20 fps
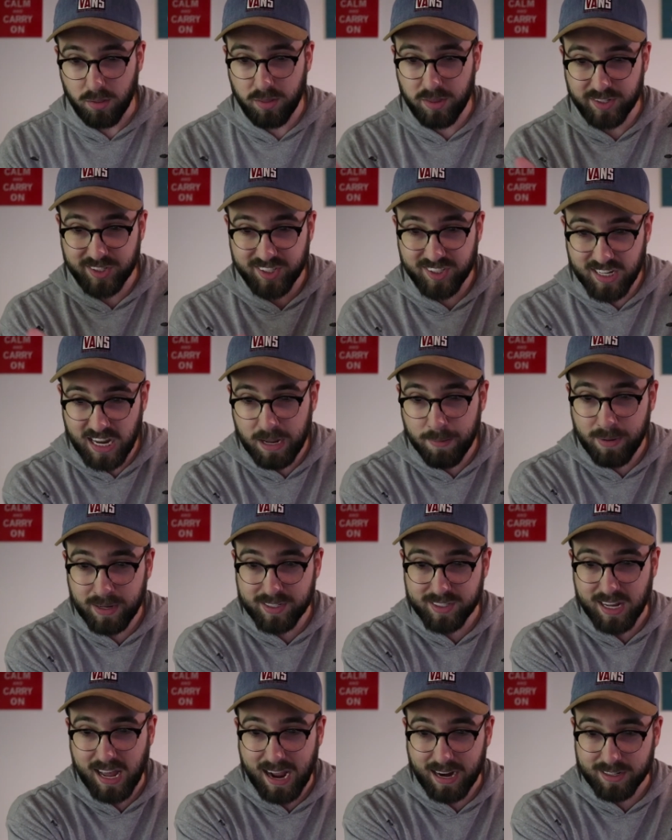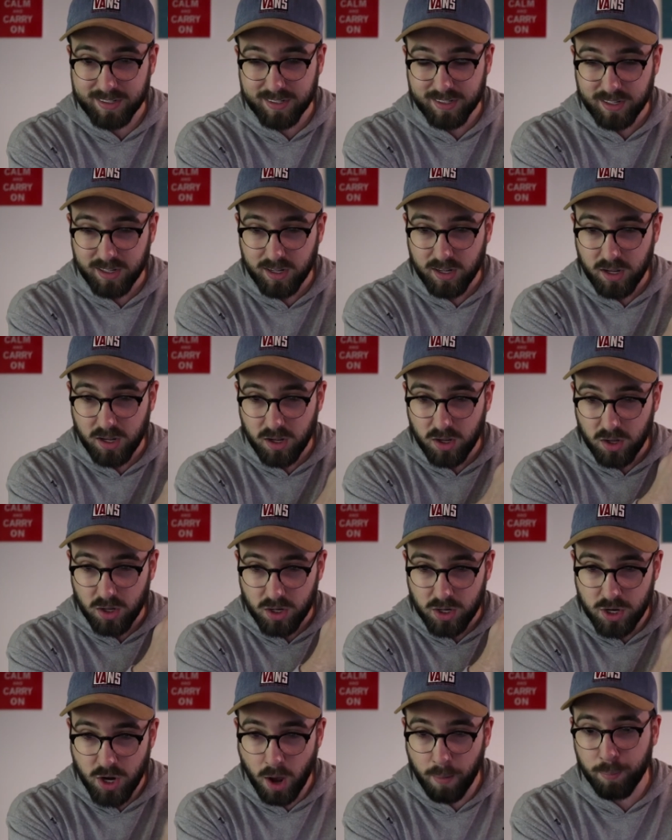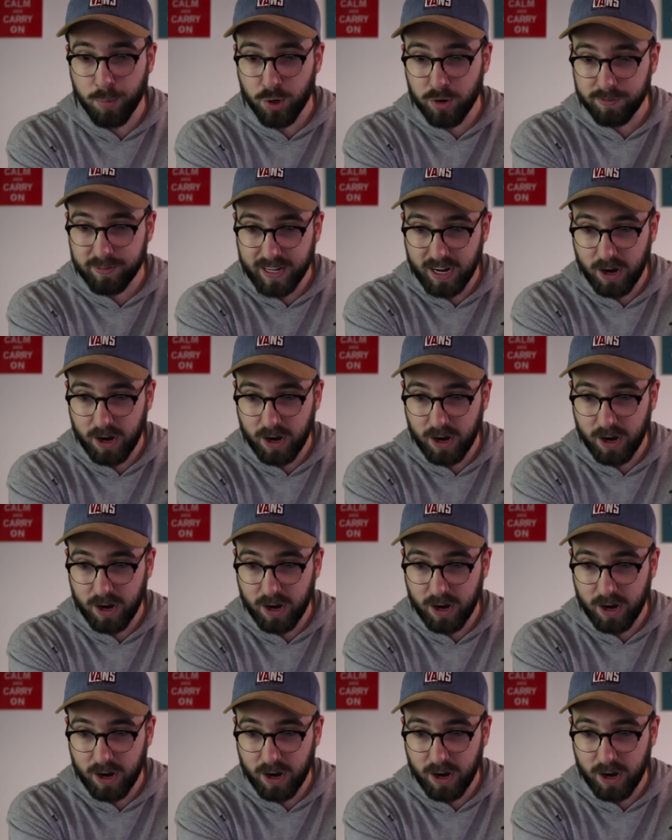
the same exact number of